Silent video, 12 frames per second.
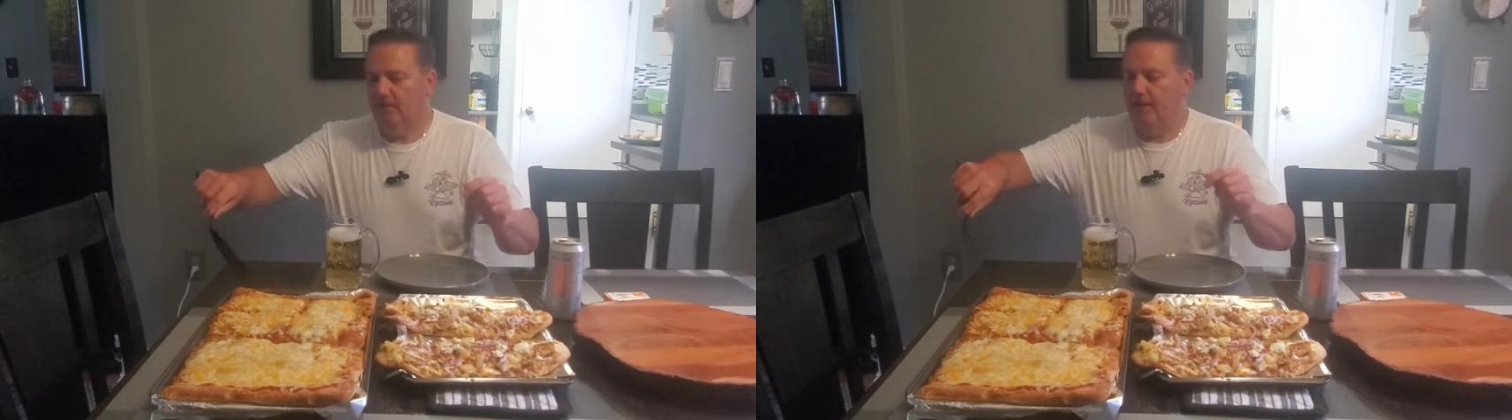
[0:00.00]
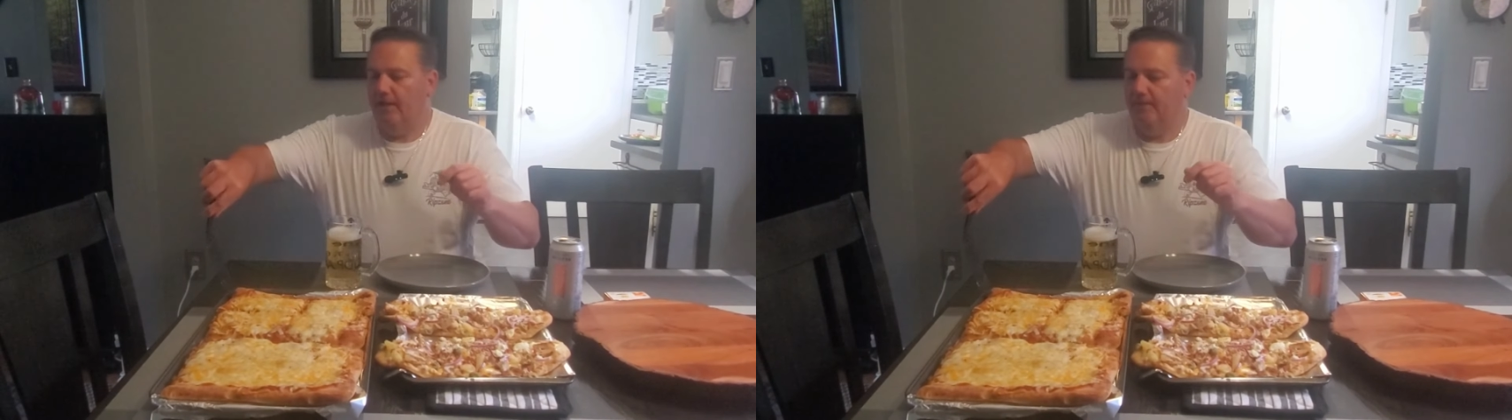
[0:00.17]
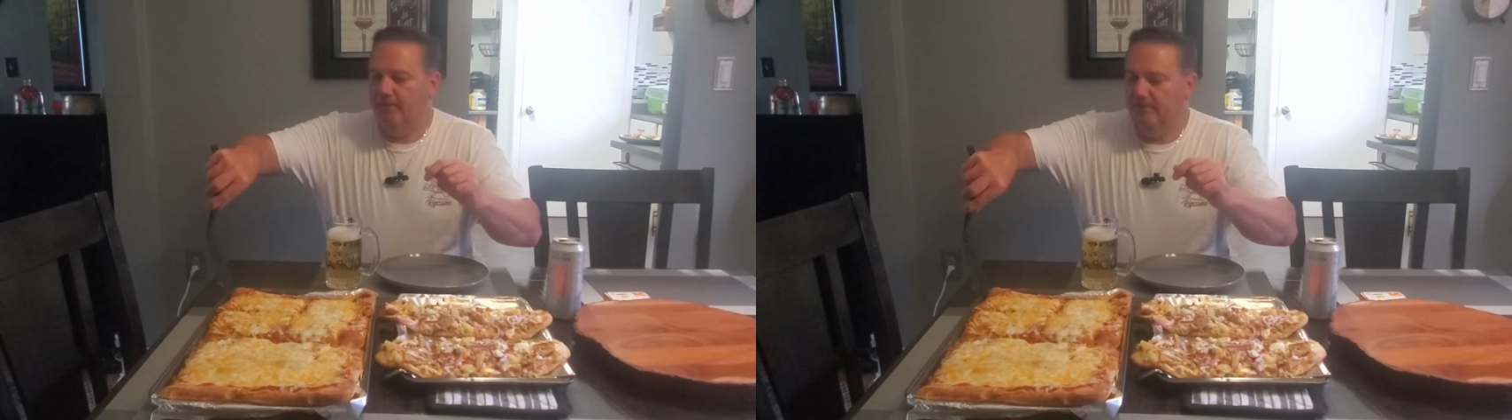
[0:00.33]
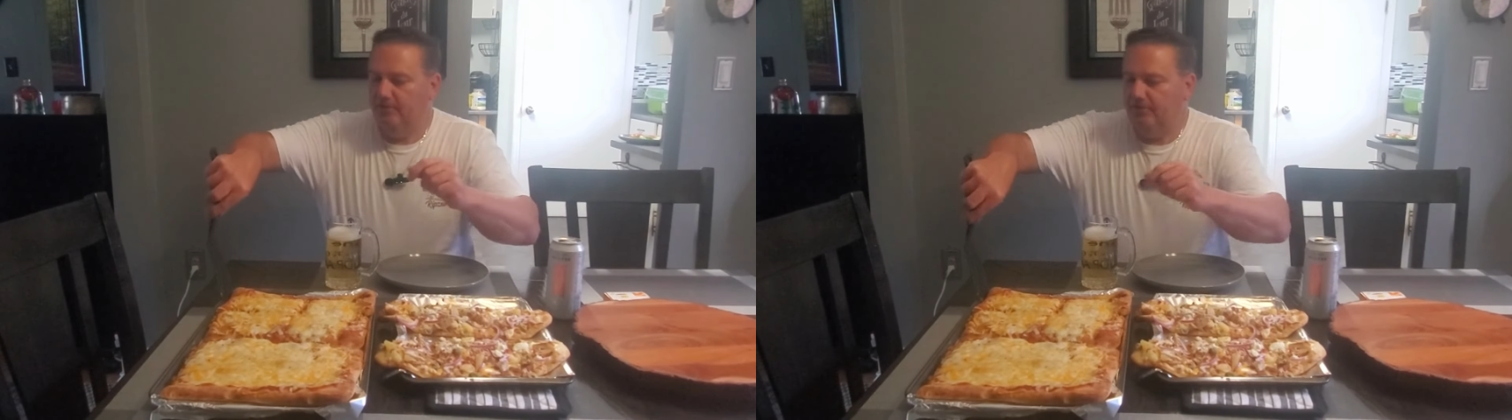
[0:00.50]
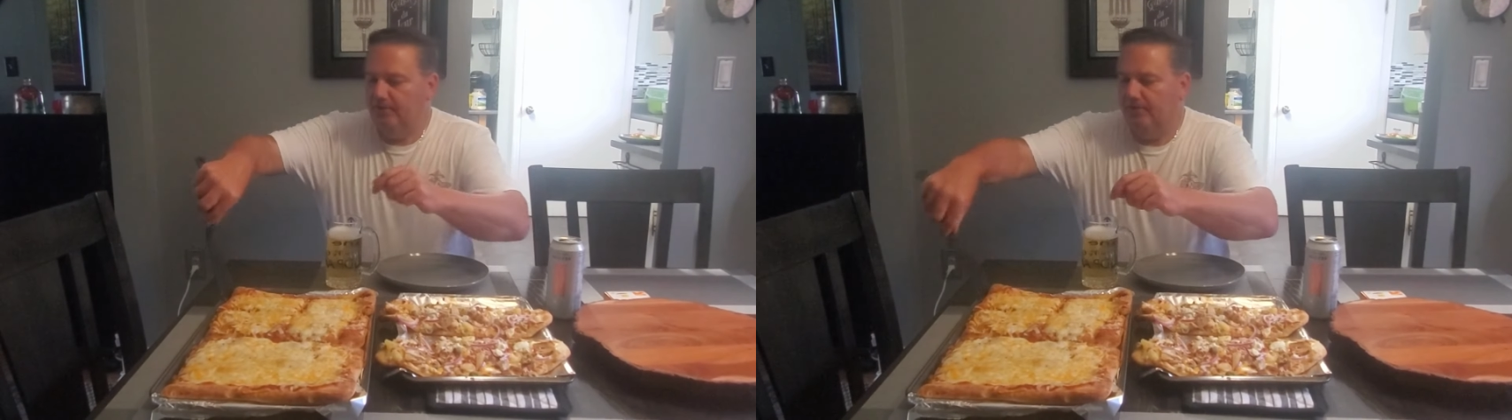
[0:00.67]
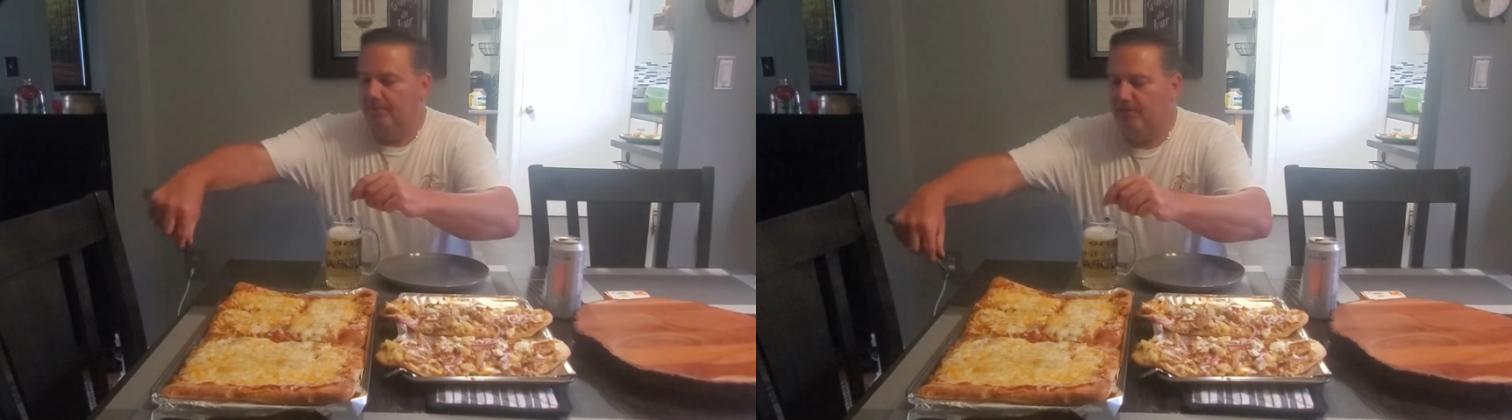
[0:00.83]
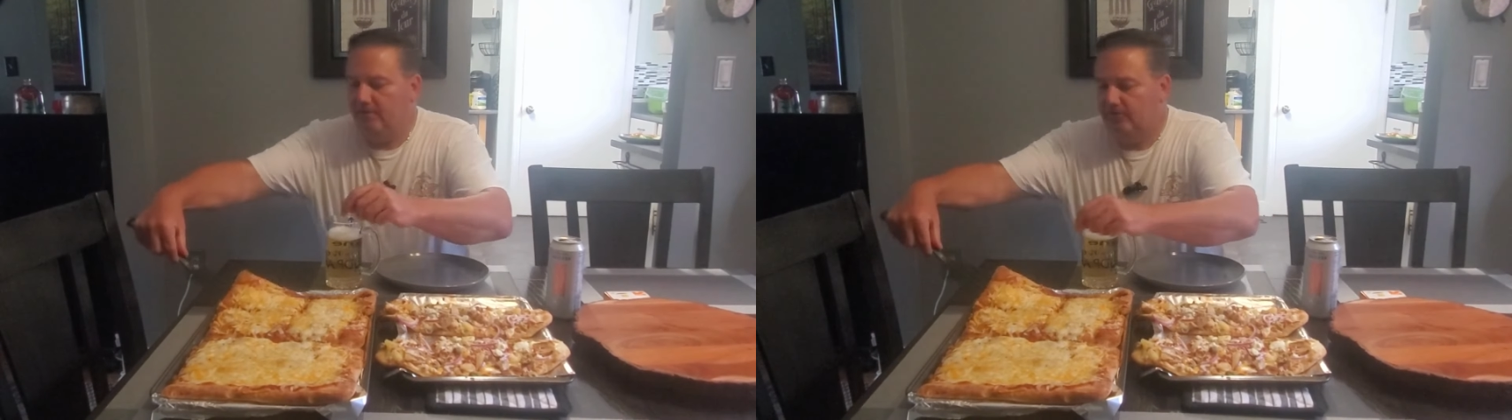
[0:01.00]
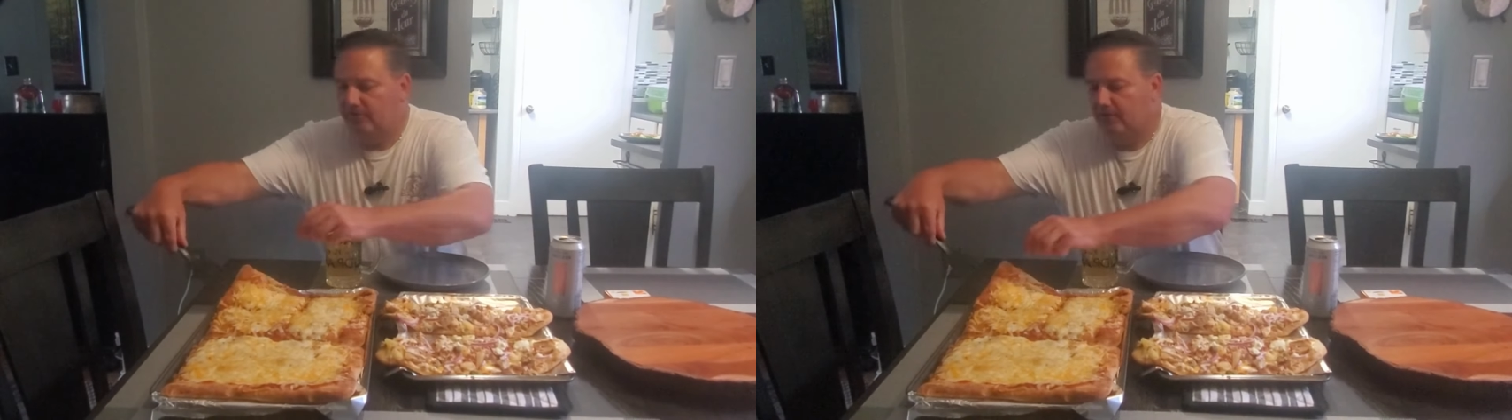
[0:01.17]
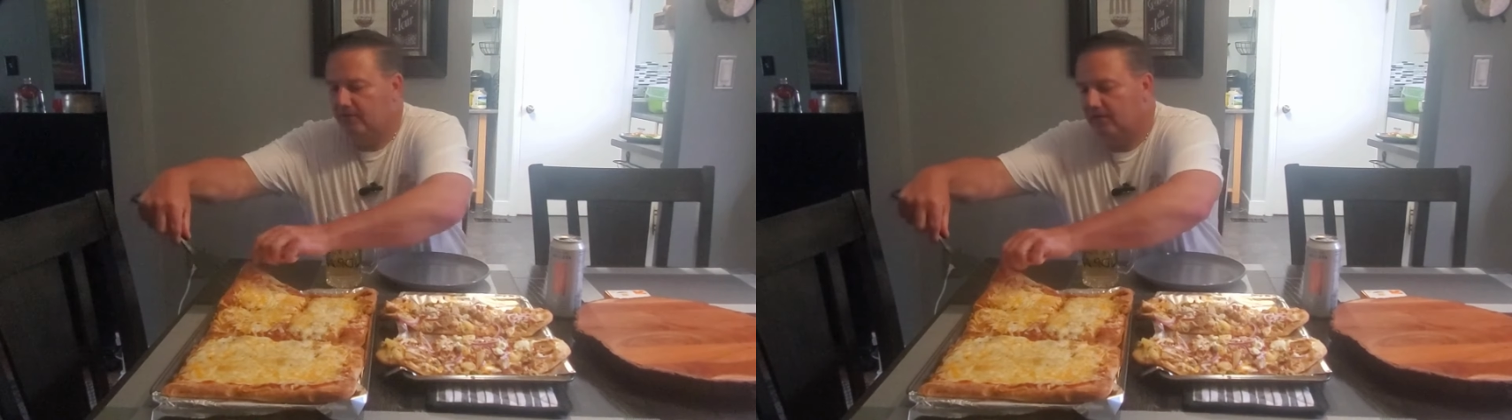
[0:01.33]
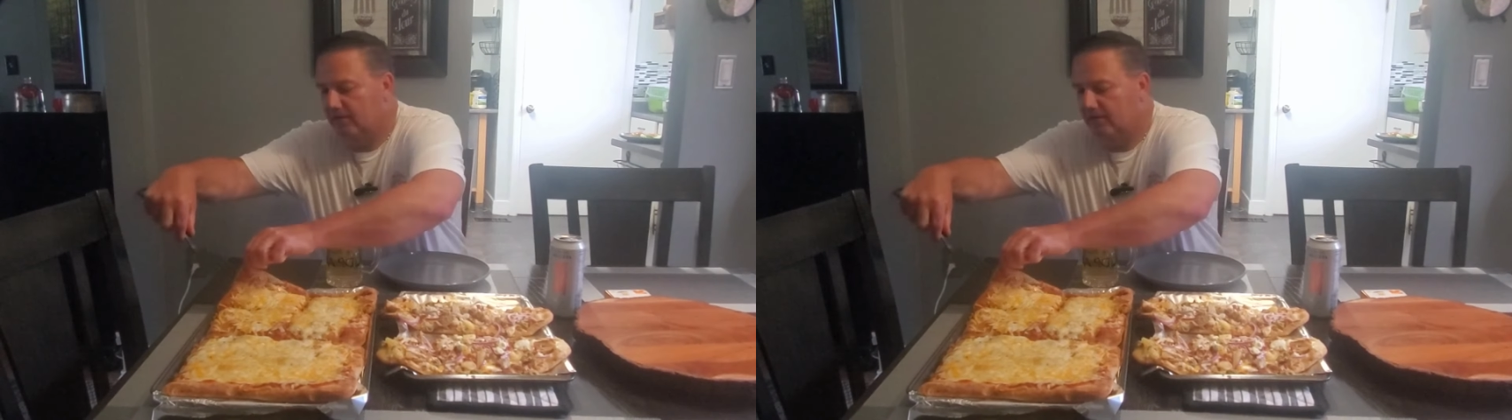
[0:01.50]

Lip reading: I'm going to steal a piece of the